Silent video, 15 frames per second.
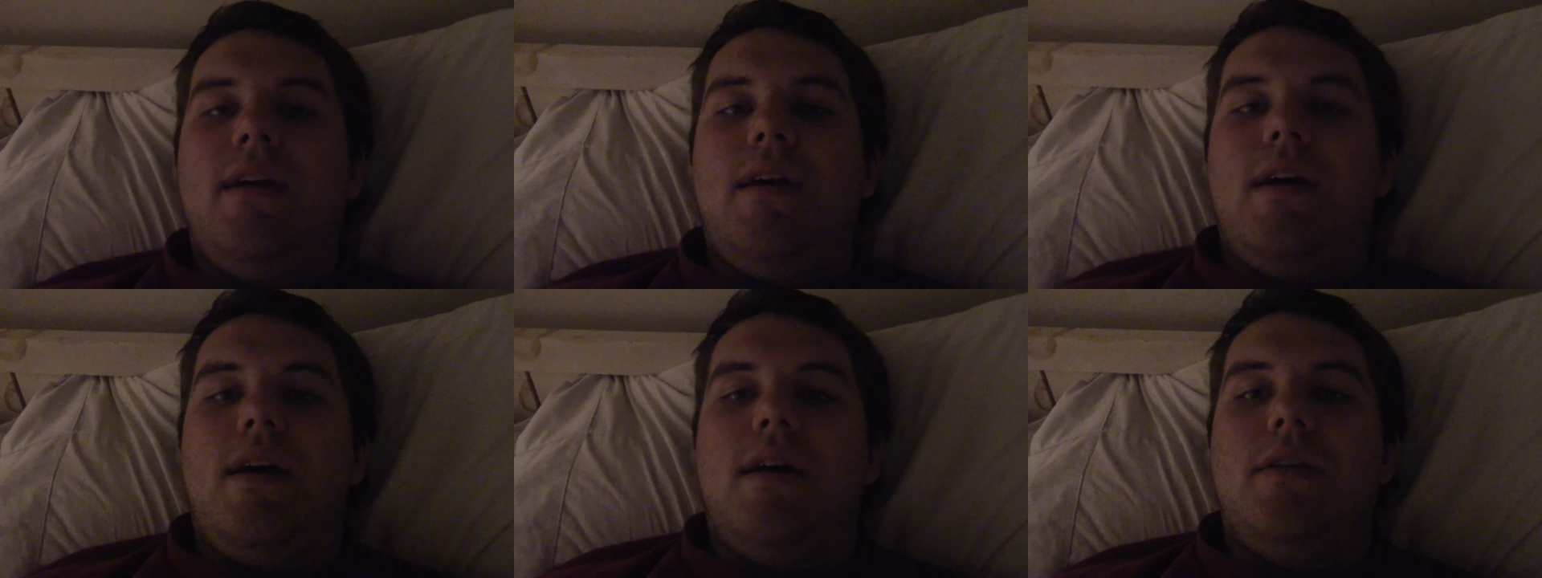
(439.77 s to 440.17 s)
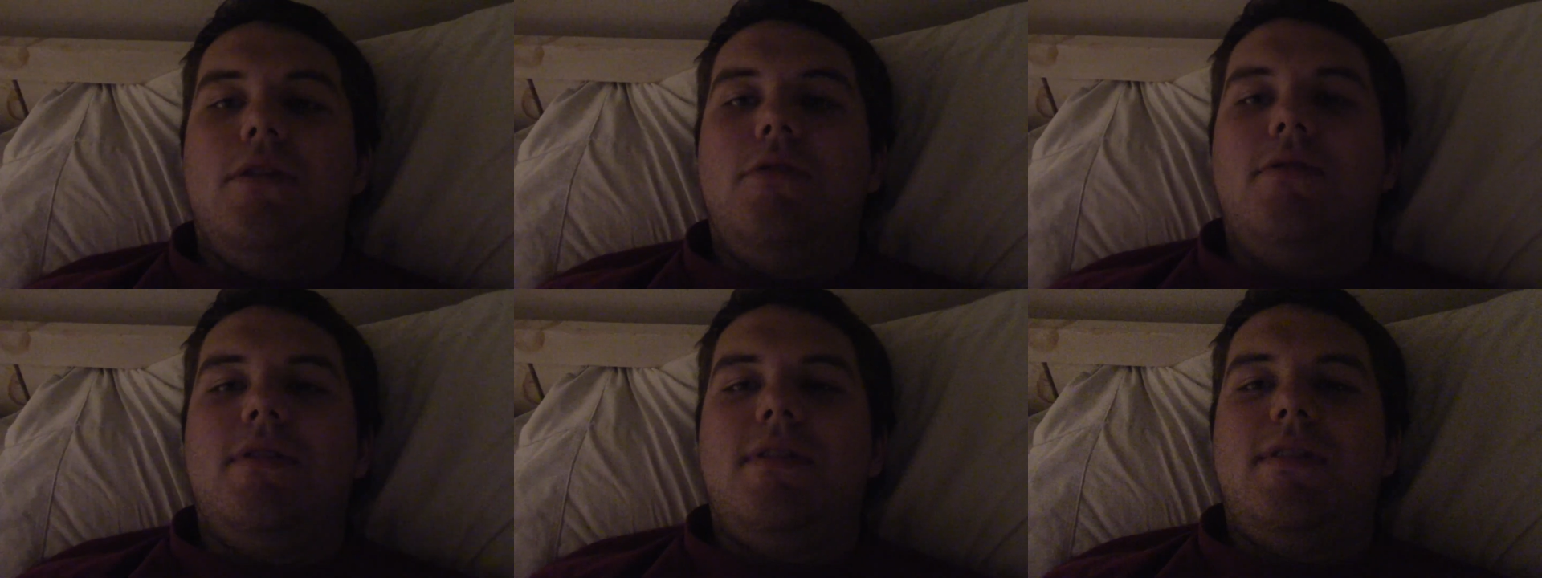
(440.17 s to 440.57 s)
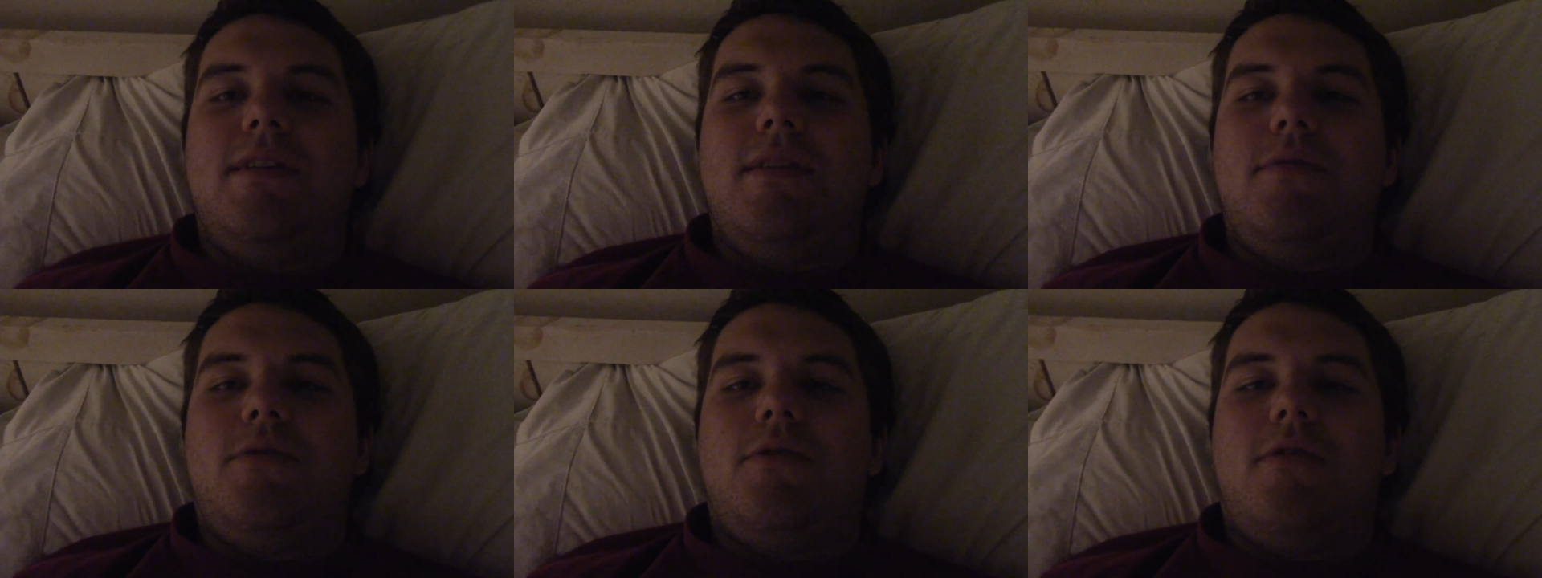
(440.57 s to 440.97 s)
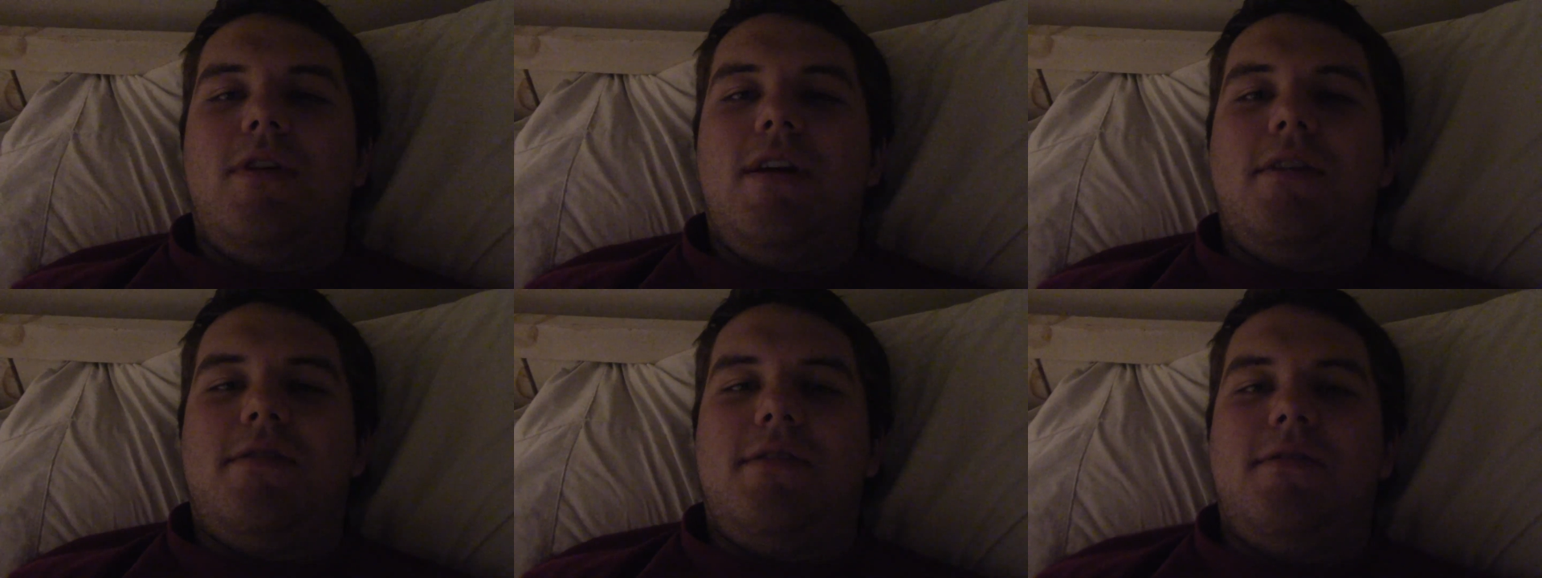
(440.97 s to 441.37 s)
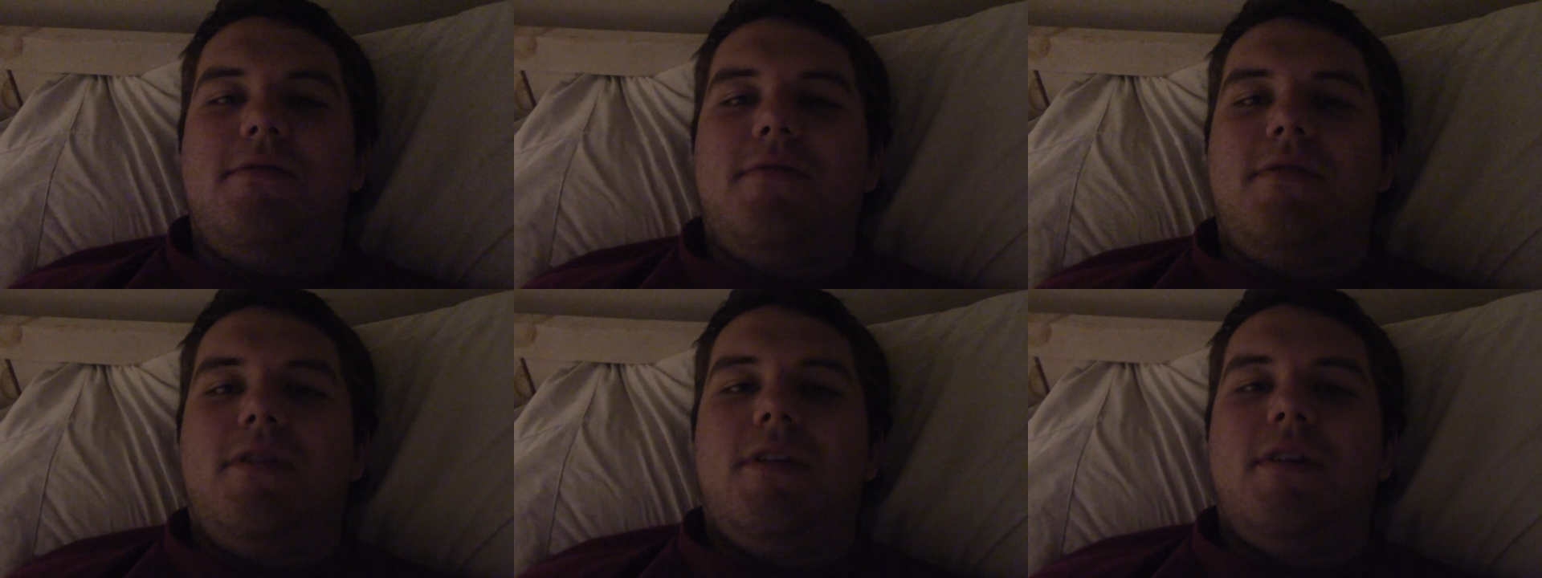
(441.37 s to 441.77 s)
I know it seems crazy
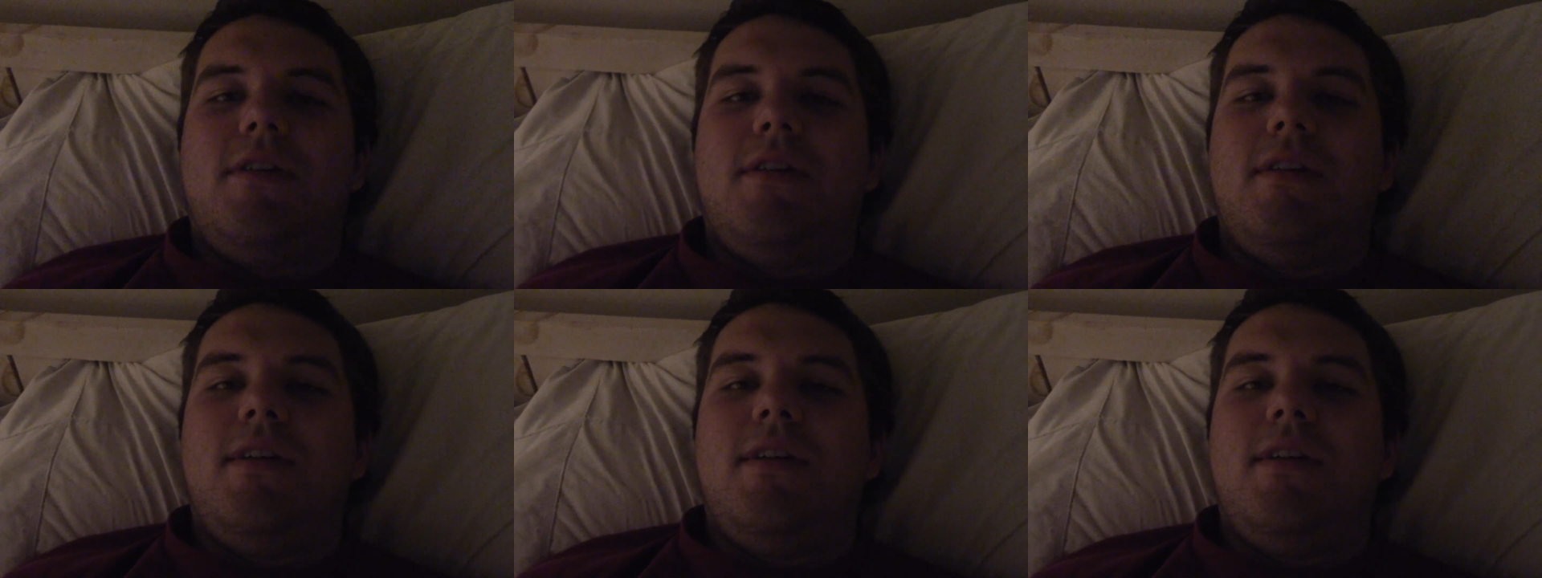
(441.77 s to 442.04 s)
for